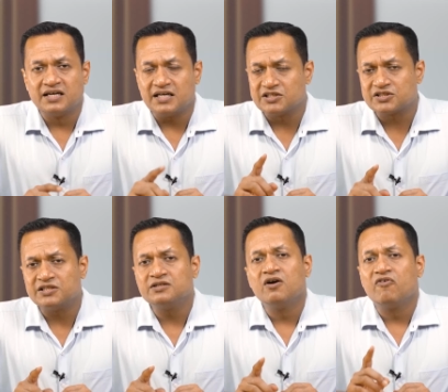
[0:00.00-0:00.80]

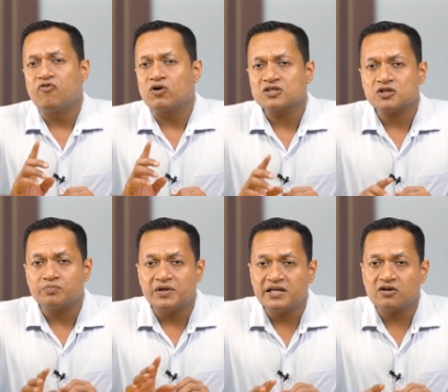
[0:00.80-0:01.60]
Instead, focus
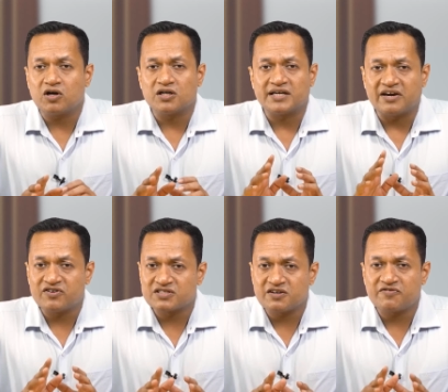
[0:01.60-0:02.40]
on building on a
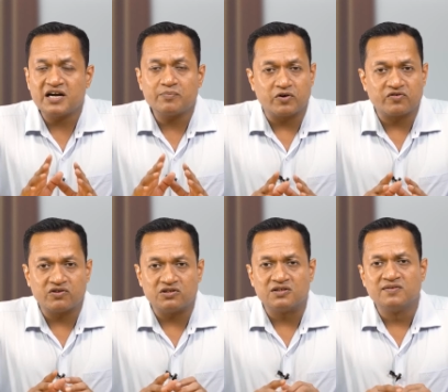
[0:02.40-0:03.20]
diversified
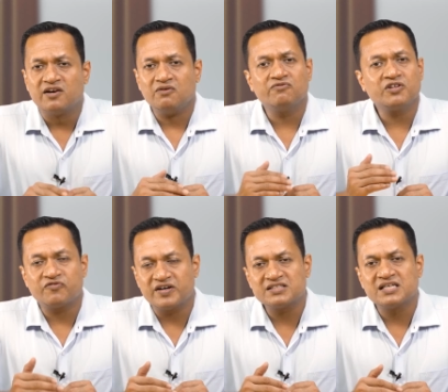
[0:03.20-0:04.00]
portfolio with
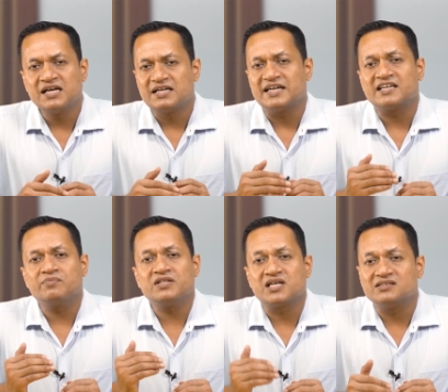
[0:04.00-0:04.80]
funds that
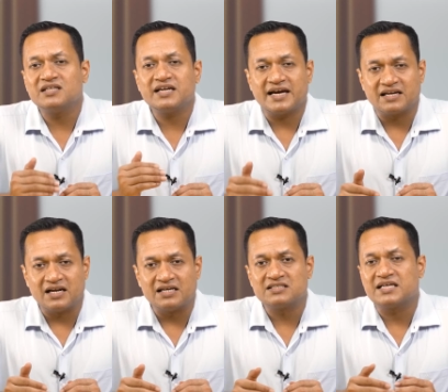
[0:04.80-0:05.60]
have been thoroughly
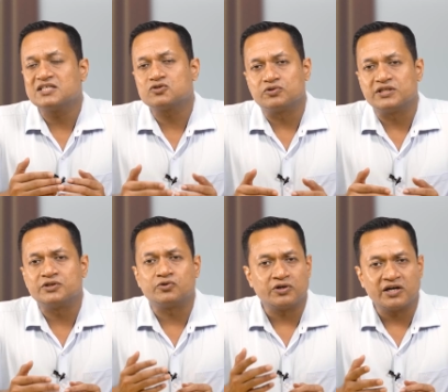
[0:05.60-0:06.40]
analyzed and
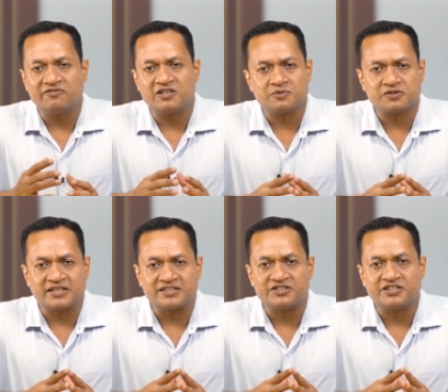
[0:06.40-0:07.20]
suited to your investment
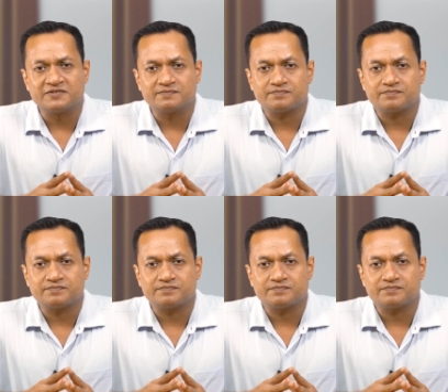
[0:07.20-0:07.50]
strategy.